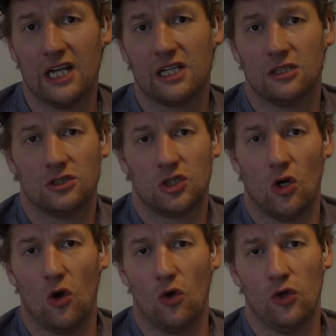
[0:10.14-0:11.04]
I can
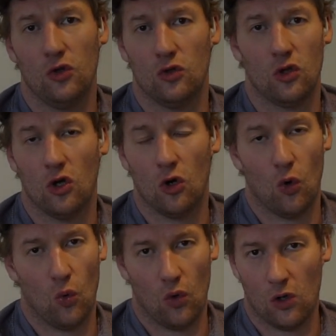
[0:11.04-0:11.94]
show you
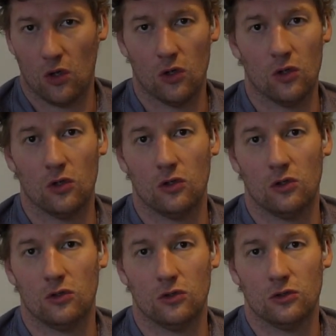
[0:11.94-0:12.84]
the
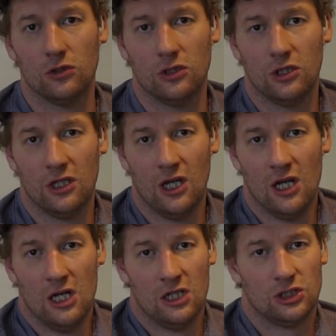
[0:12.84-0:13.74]
world.
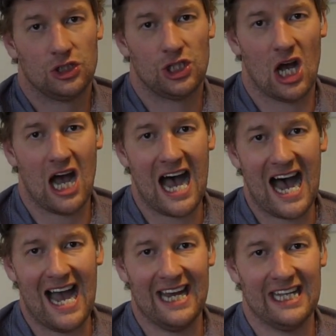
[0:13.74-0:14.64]

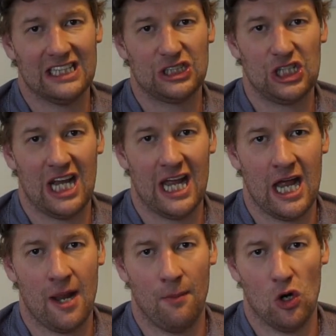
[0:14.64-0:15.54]
Shining,
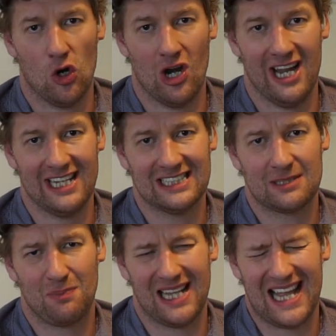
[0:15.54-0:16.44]
shimmering,
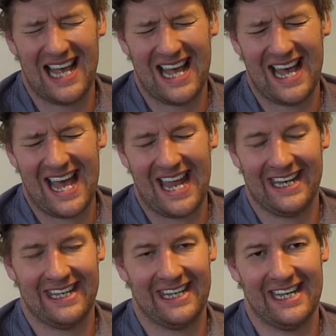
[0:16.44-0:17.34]

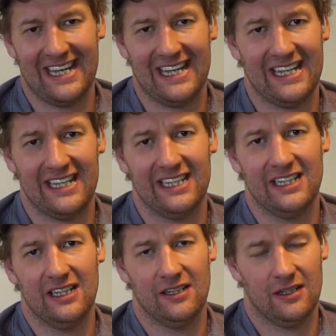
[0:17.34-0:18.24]

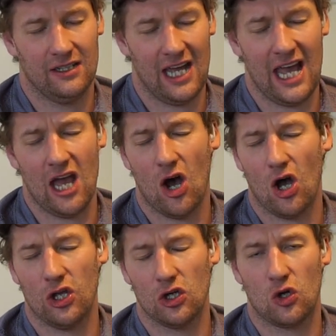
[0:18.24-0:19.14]
splendid. Hey,
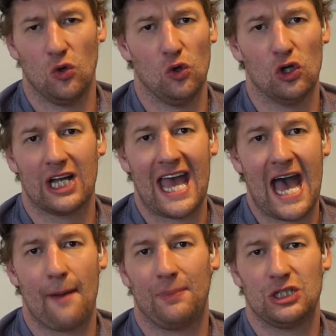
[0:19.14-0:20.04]
all you cool
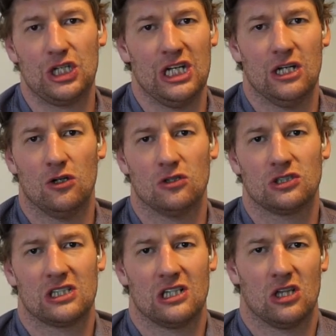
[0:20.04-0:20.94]

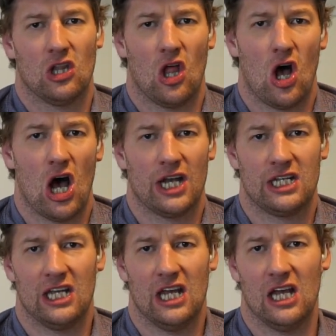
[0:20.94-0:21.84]
cappuccinos and
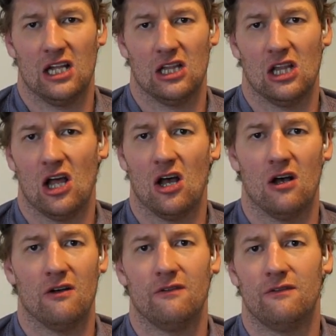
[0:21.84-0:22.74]
latte
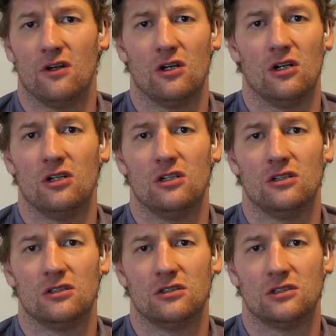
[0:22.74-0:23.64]

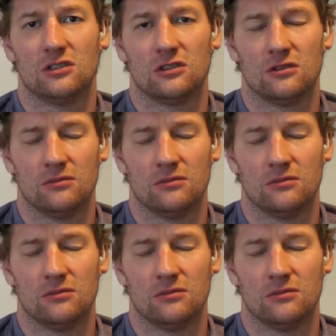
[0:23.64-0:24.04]
lovers.